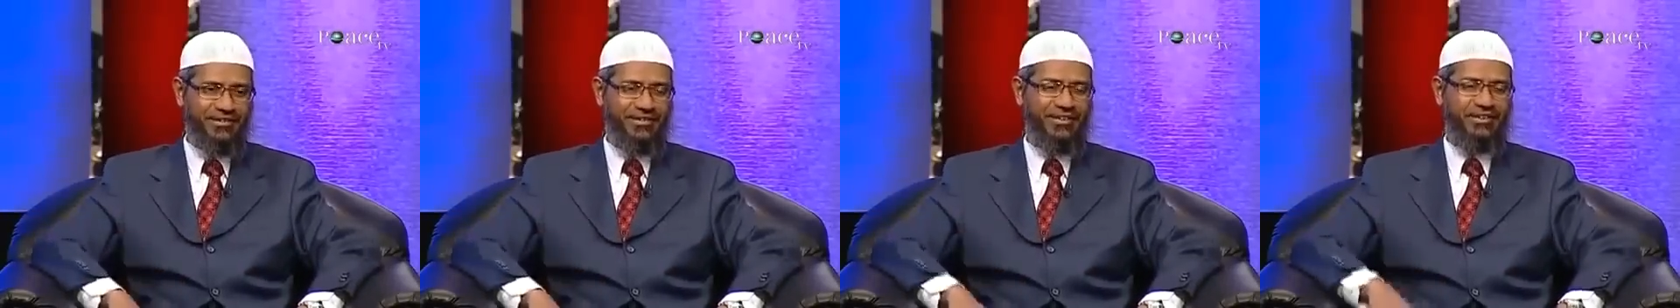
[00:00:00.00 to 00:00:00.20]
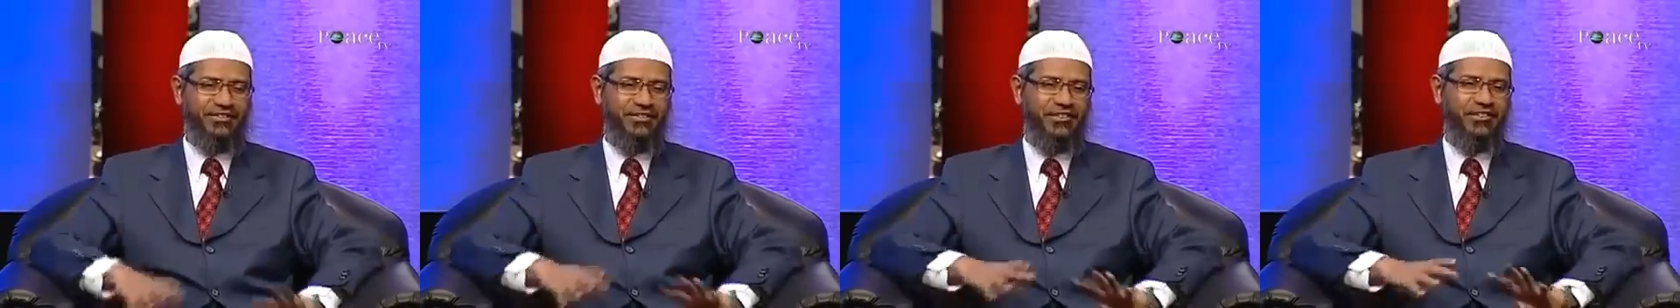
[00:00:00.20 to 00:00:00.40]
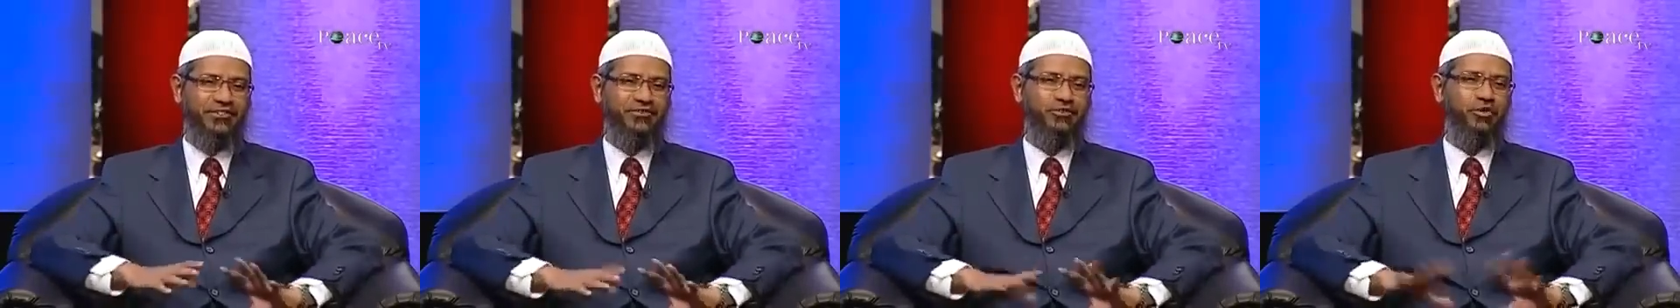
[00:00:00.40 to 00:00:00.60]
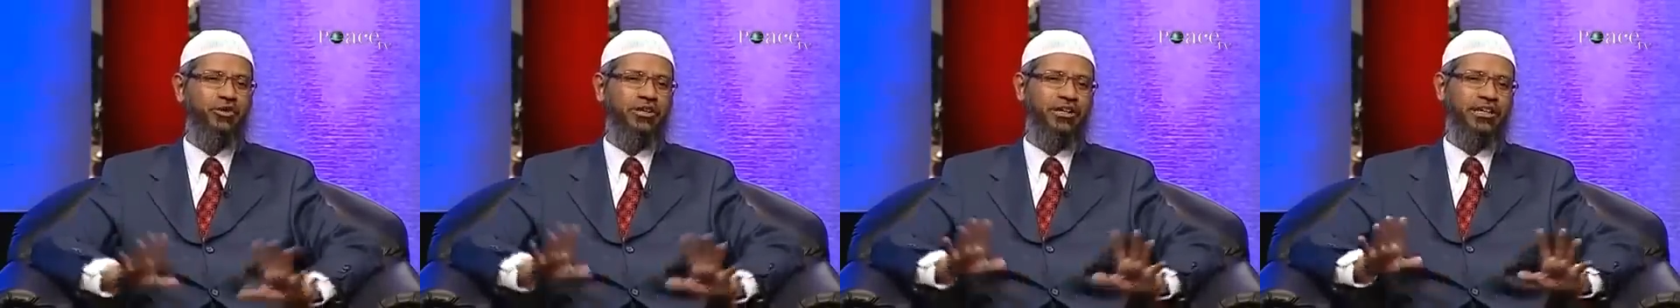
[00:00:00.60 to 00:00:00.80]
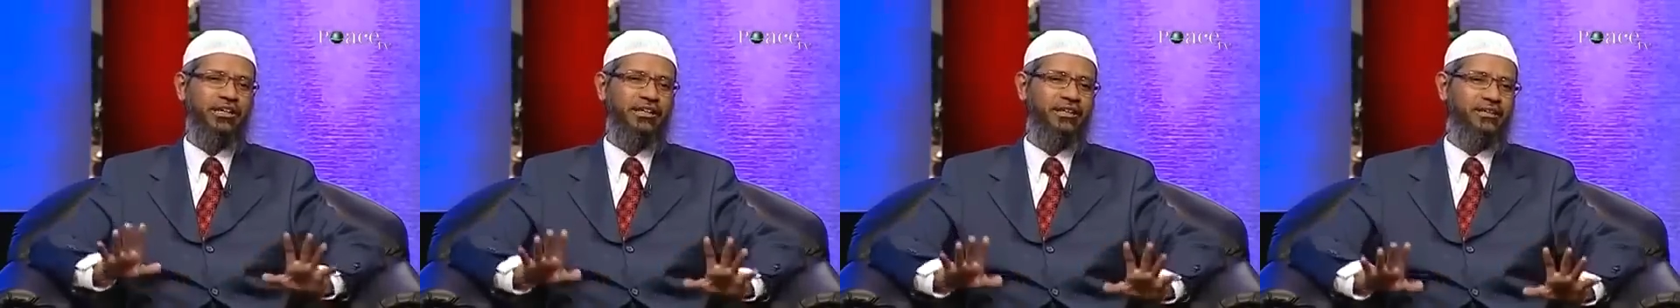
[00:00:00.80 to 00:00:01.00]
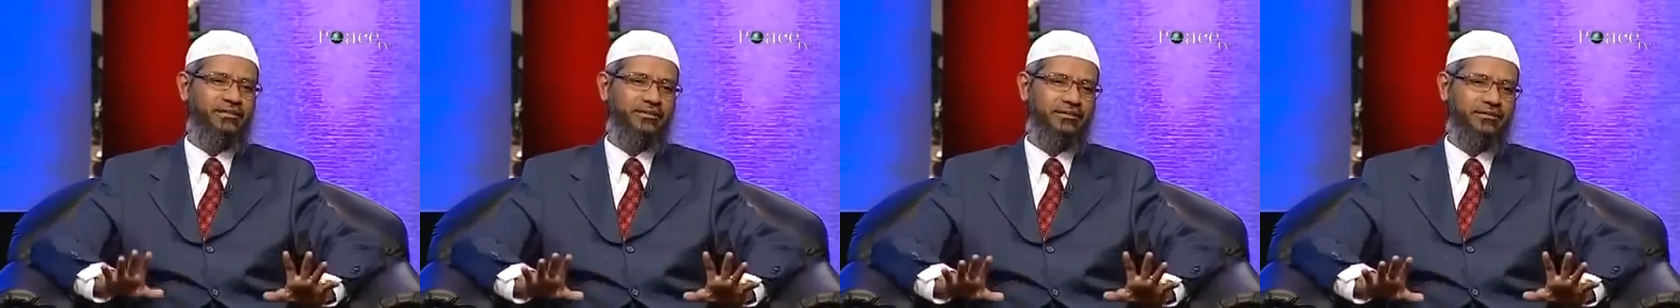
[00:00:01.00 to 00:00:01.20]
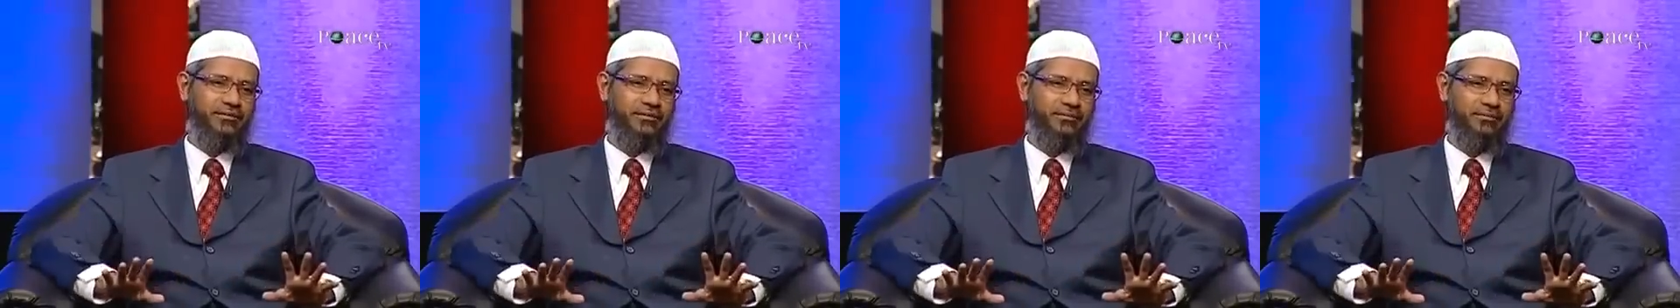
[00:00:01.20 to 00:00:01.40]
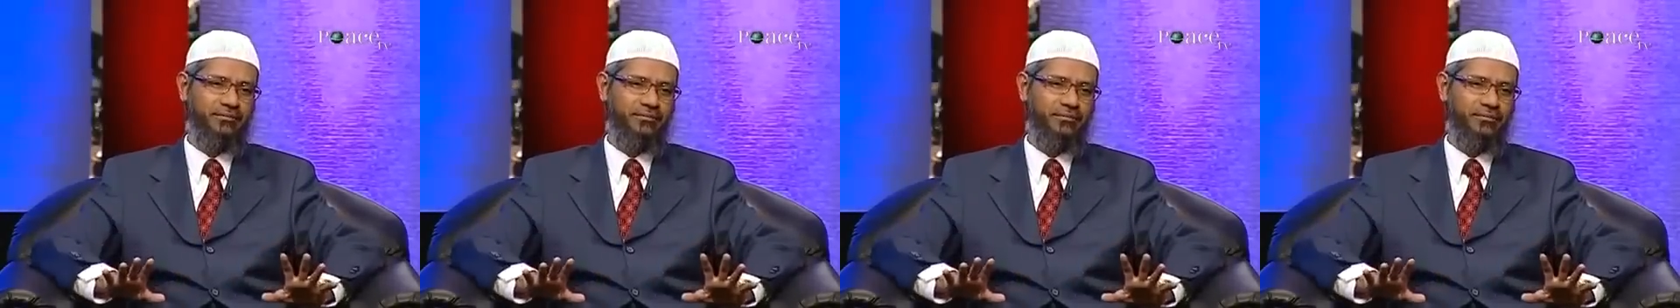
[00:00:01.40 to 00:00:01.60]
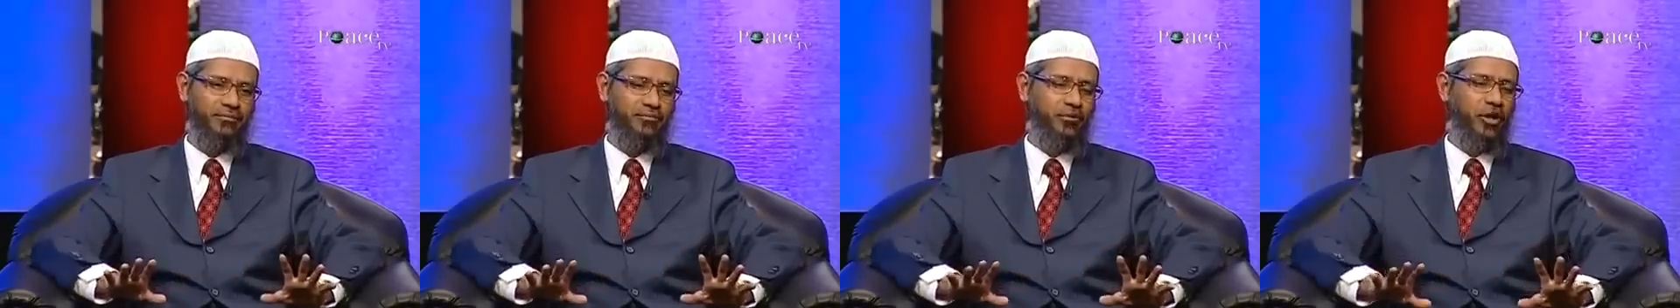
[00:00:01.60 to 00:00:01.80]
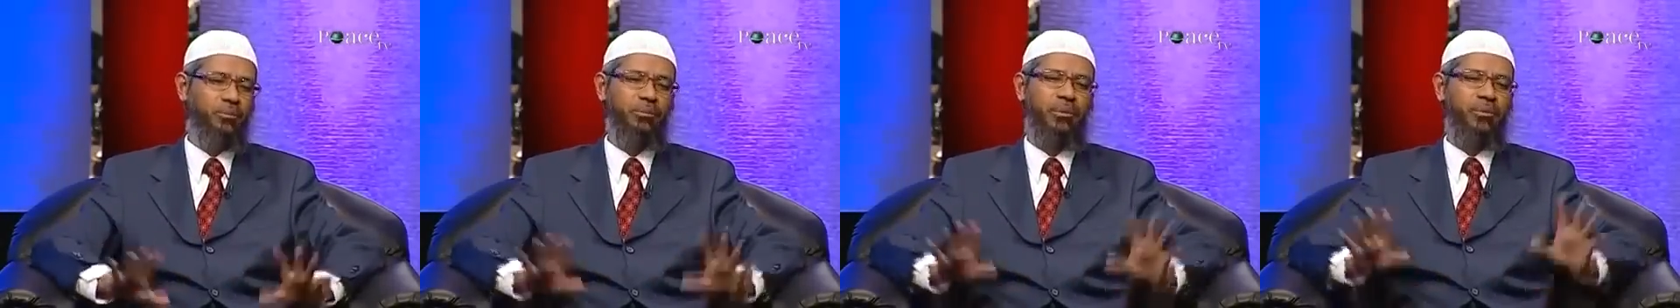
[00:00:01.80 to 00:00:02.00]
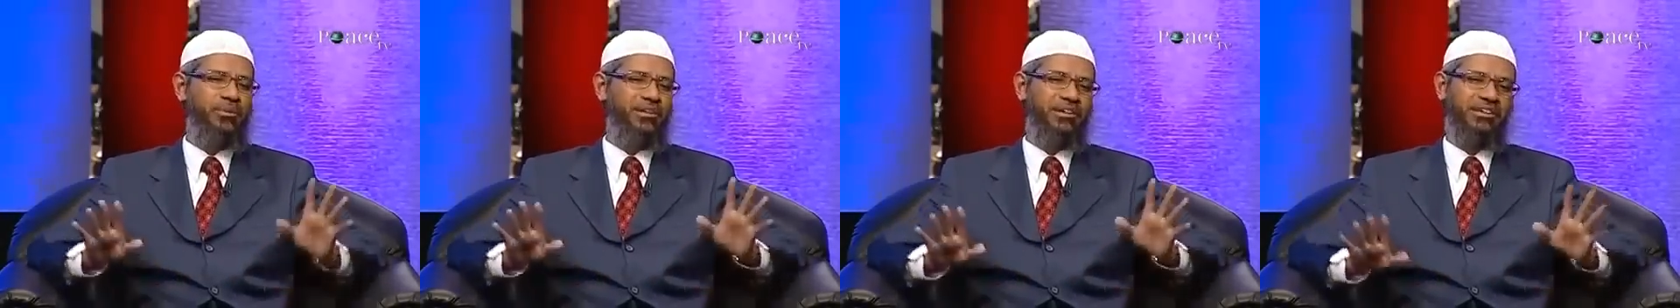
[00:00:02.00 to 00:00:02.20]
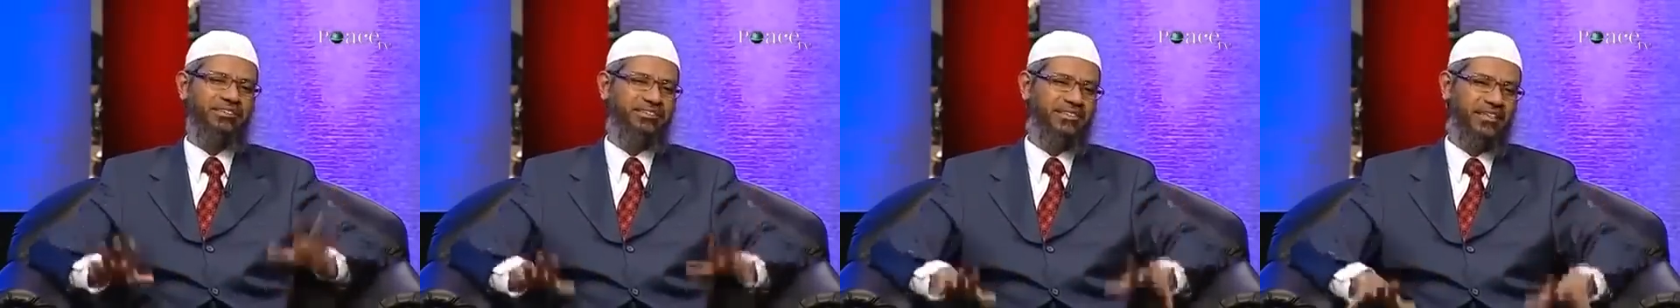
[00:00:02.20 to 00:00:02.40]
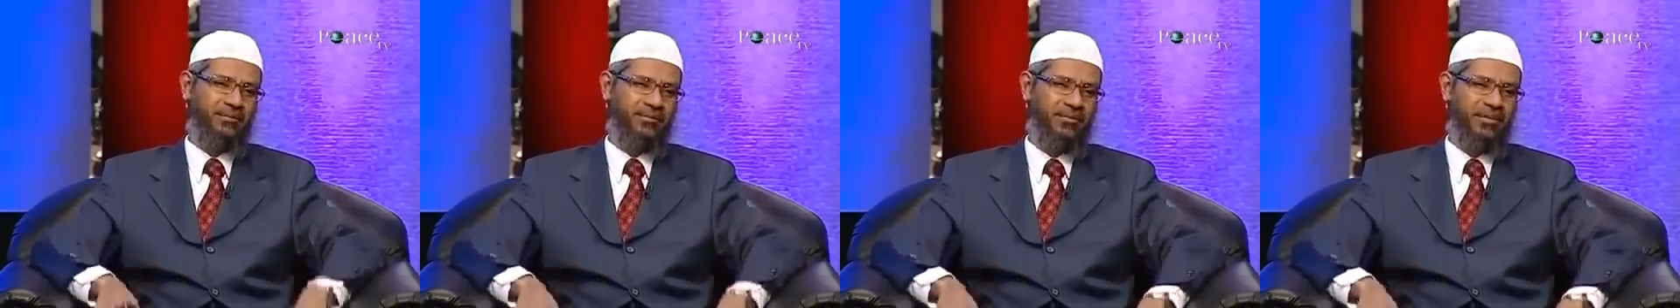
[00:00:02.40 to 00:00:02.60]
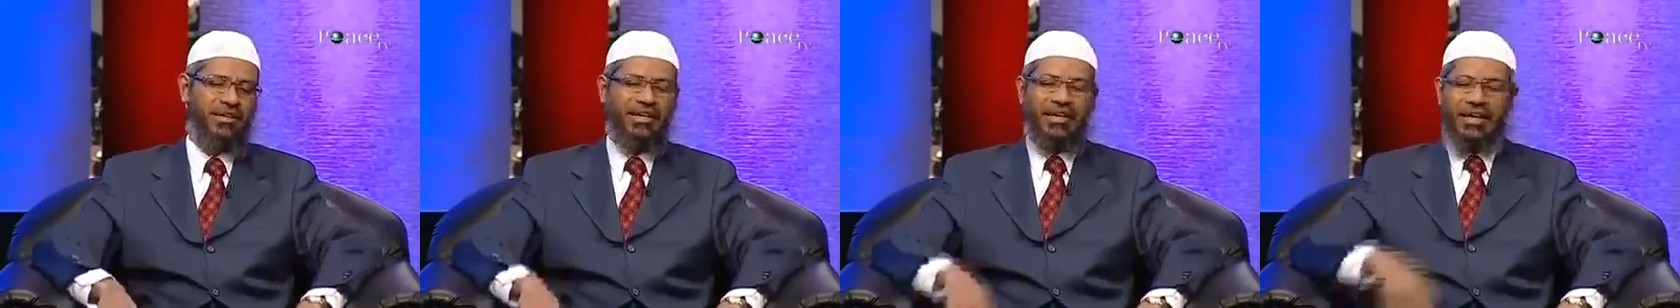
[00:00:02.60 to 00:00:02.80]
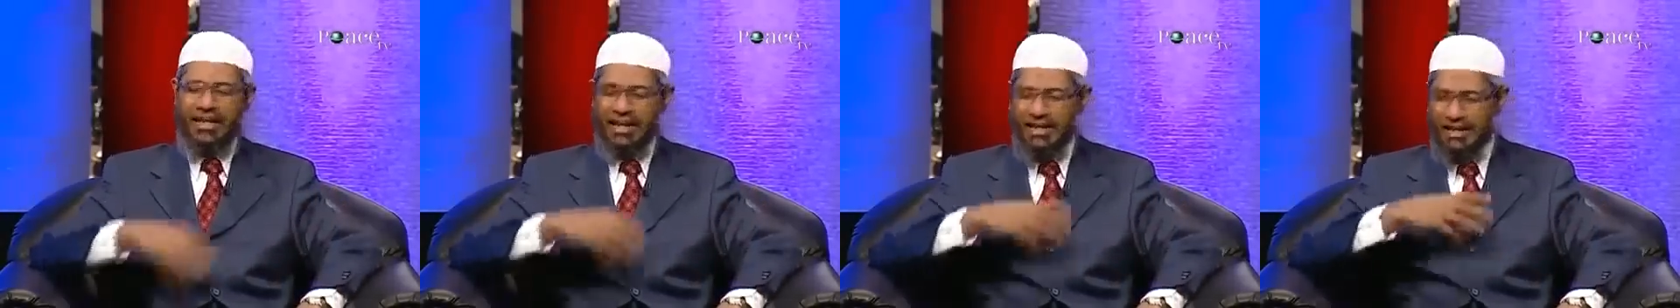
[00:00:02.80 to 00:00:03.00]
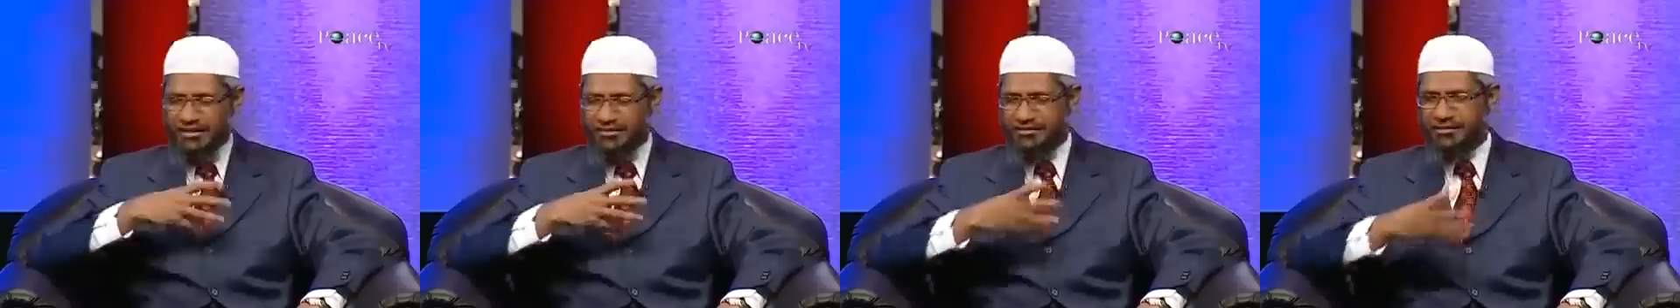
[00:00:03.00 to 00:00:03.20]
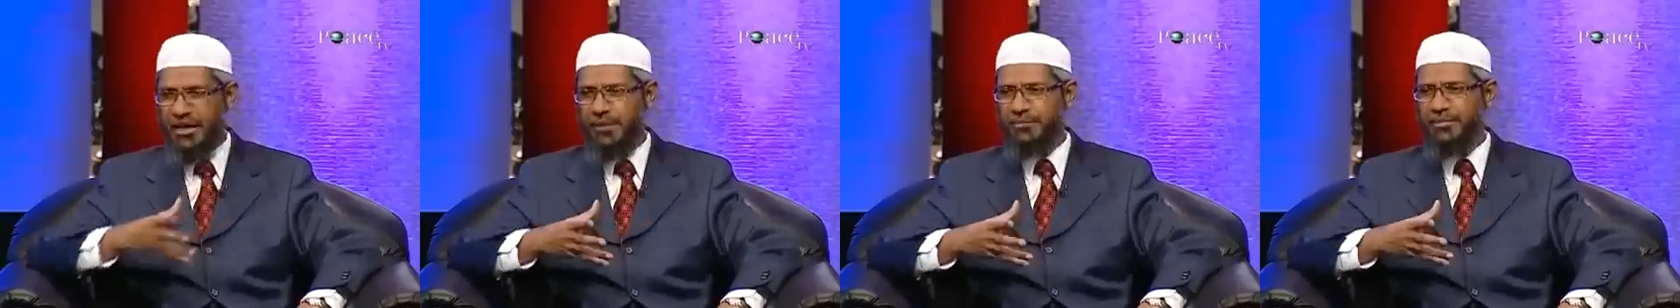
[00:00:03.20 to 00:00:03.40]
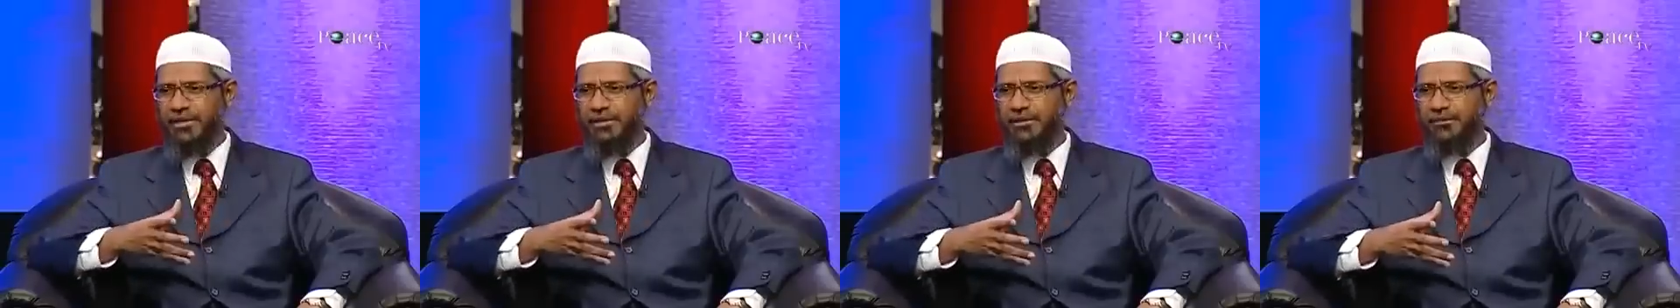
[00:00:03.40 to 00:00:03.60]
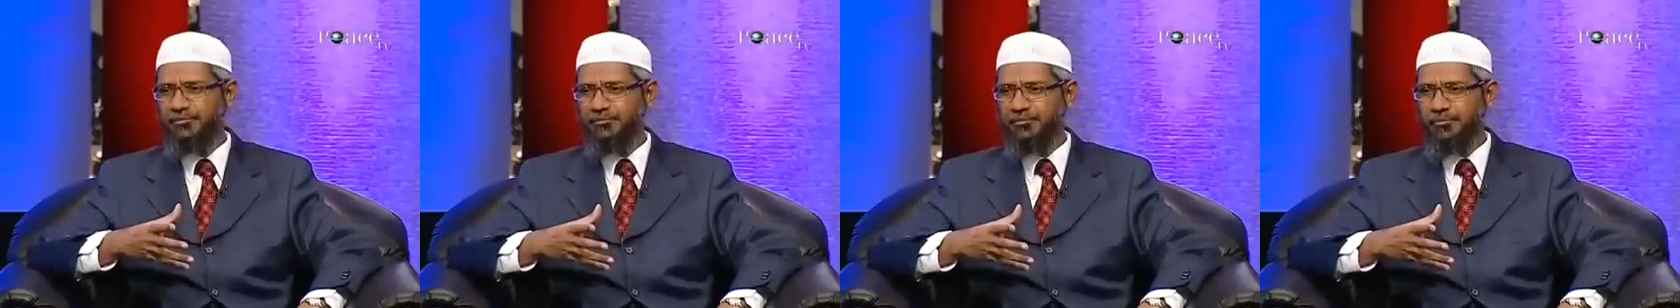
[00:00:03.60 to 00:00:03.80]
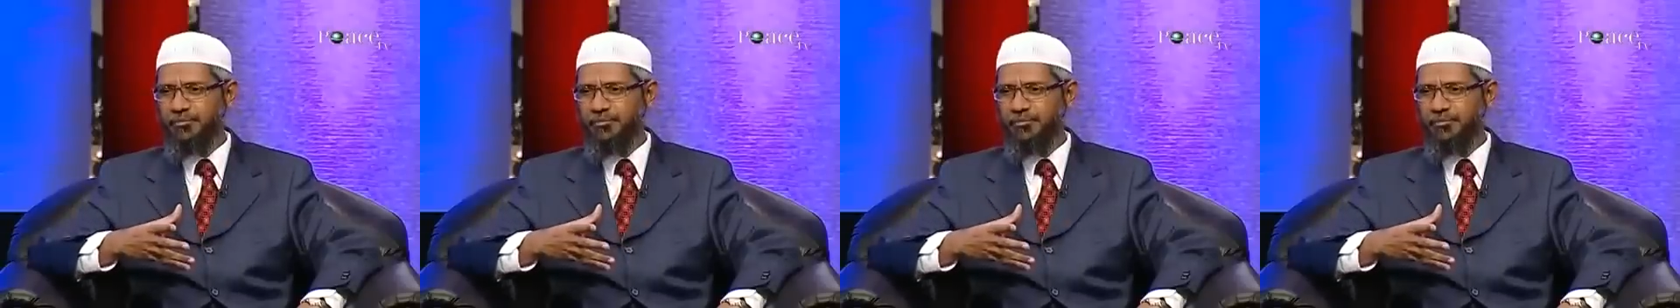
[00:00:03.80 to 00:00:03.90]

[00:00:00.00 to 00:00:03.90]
This is totally not permitted in Islam. In Islamic